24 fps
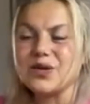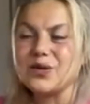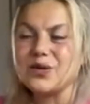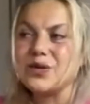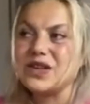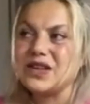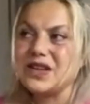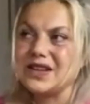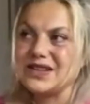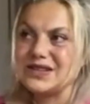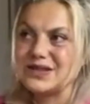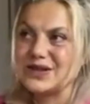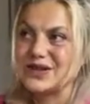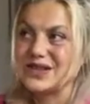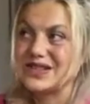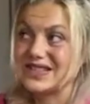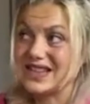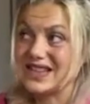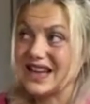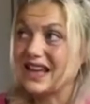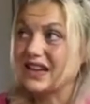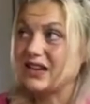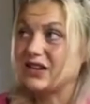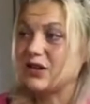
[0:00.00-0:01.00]
We need to
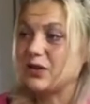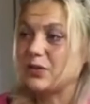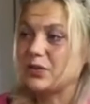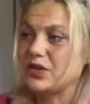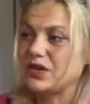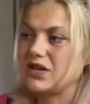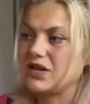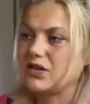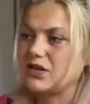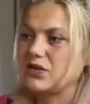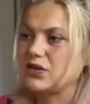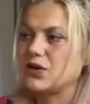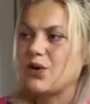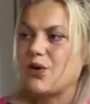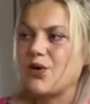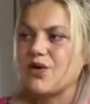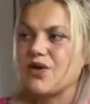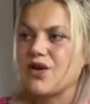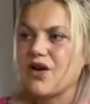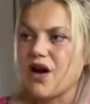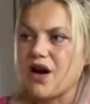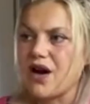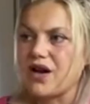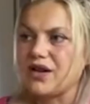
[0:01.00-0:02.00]
stand up in our
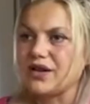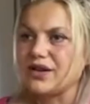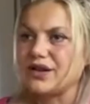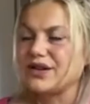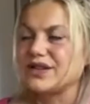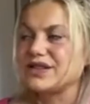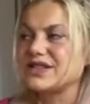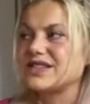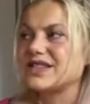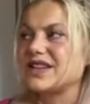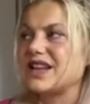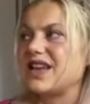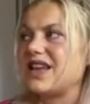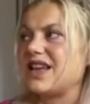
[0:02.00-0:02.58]
own colors,